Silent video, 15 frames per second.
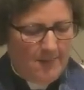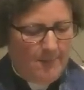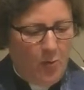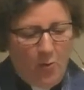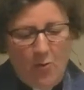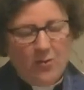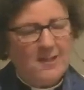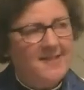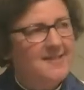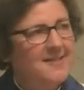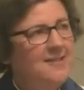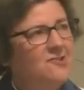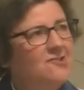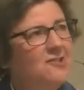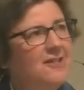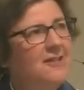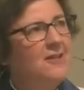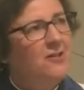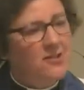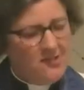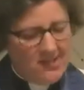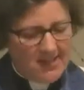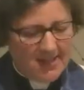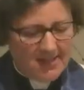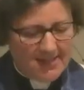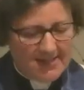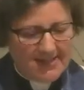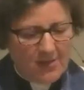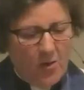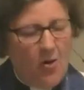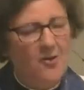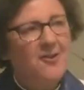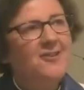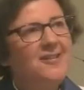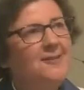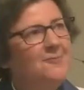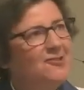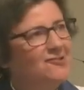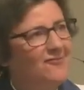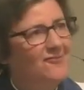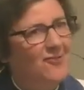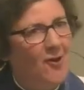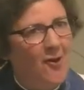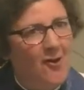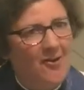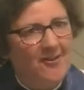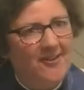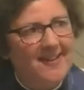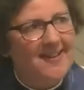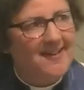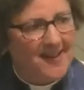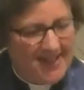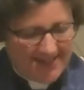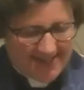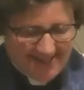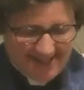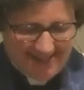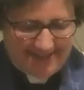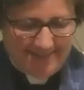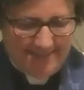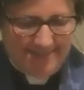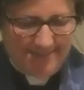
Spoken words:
Paul essentially urges us to honor the image of God in us.